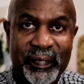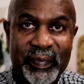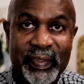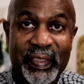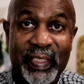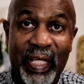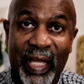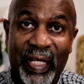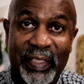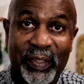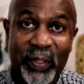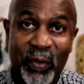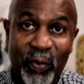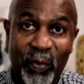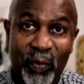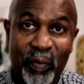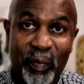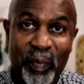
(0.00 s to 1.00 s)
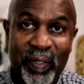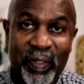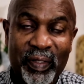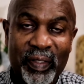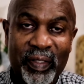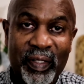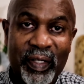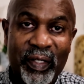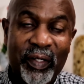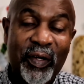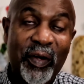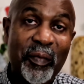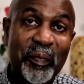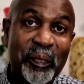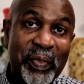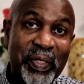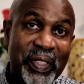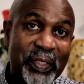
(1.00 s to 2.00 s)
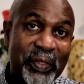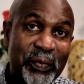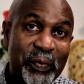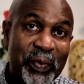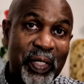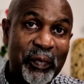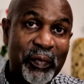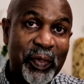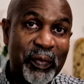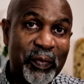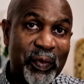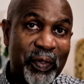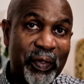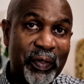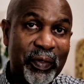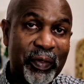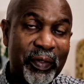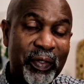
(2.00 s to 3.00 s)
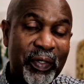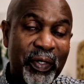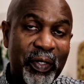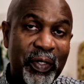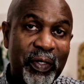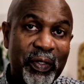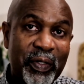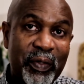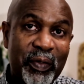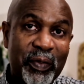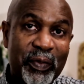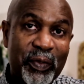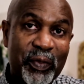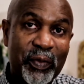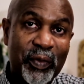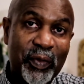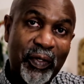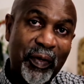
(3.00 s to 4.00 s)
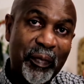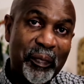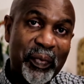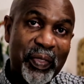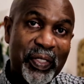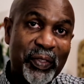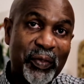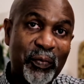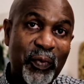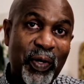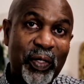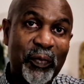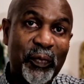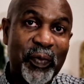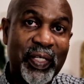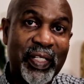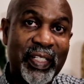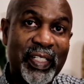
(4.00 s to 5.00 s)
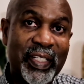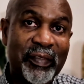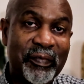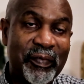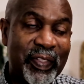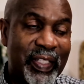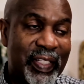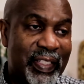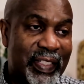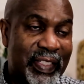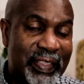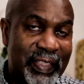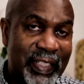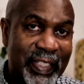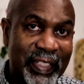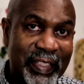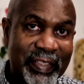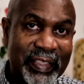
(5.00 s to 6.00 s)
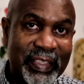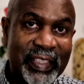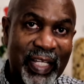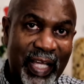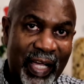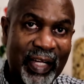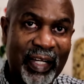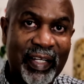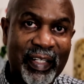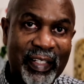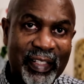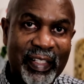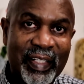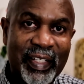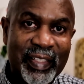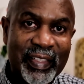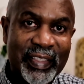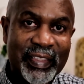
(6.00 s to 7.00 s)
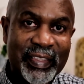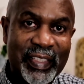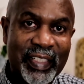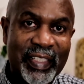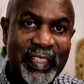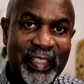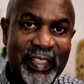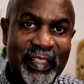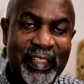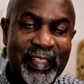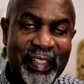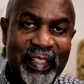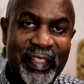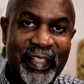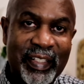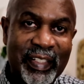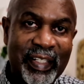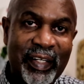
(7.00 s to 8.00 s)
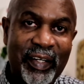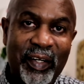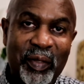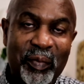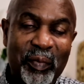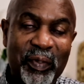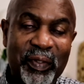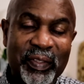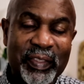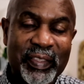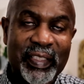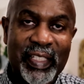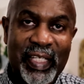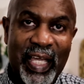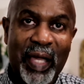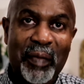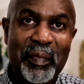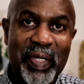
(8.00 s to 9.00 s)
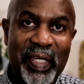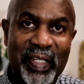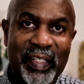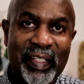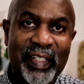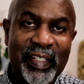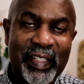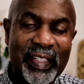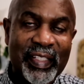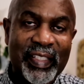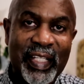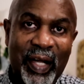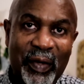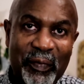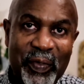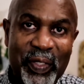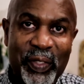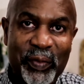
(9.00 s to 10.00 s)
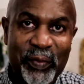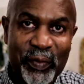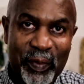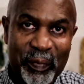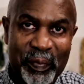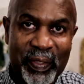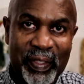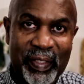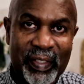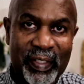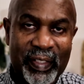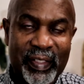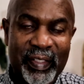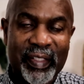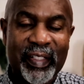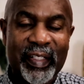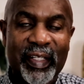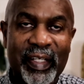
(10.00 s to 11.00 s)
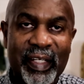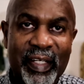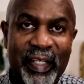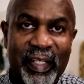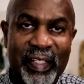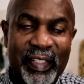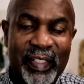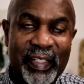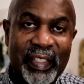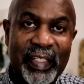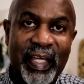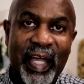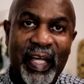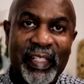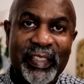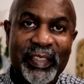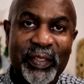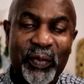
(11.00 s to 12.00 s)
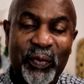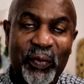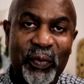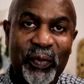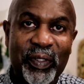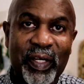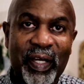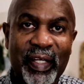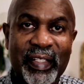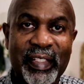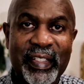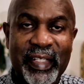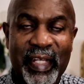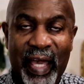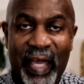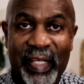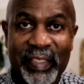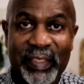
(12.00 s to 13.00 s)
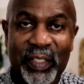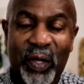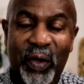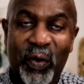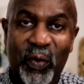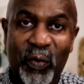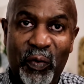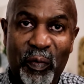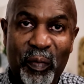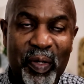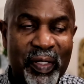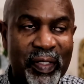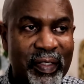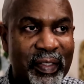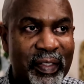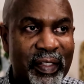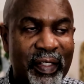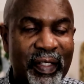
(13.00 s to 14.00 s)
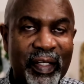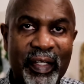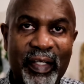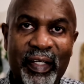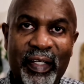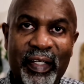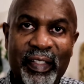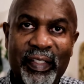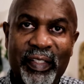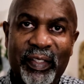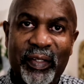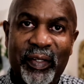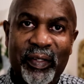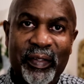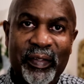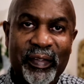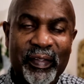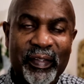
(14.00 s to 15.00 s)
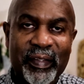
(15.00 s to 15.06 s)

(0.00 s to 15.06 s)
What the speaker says: nice home, compared to where we were, compared to what we lived in, this little shack, this little almost cabin that we grew up in. He had his own nice home, you know.